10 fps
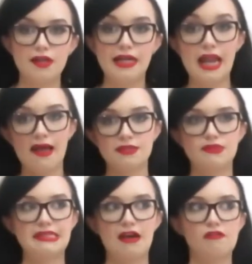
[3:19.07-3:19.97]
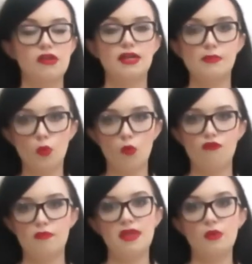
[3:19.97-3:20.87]
less was definitely more
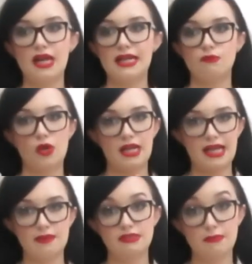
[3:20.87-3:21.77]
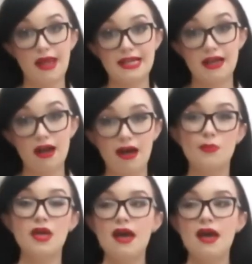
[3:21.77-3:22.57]
for me when it came to makeup,